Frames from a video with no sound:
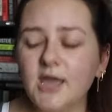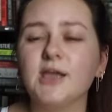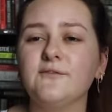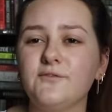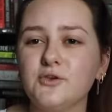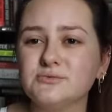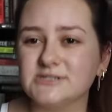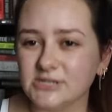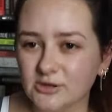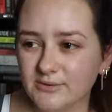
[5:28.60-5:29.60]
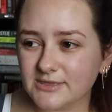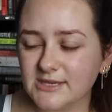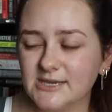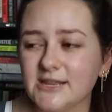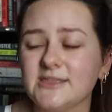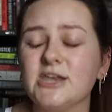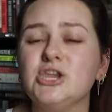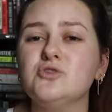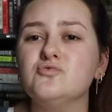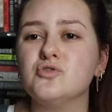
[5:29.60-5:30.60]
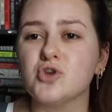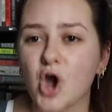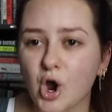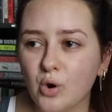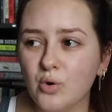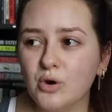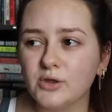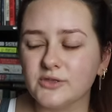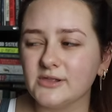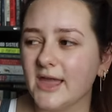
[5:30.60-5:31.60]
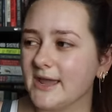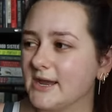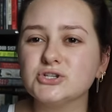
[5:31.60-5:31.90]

If you deal with it, then you know the like